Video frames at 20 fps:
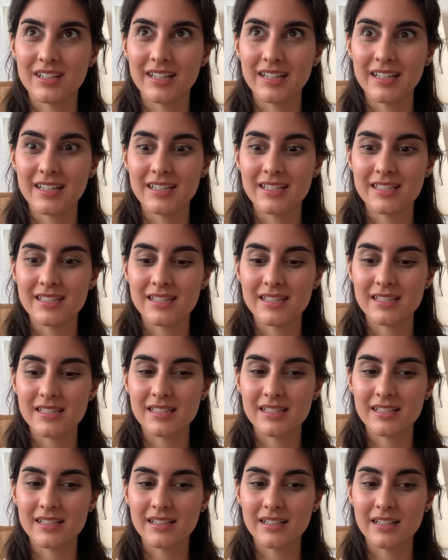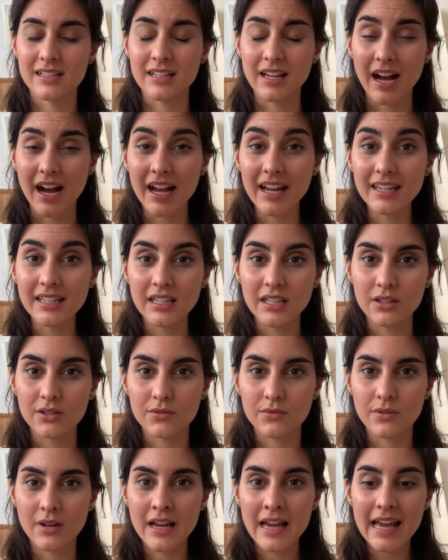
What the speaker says: is guiding you.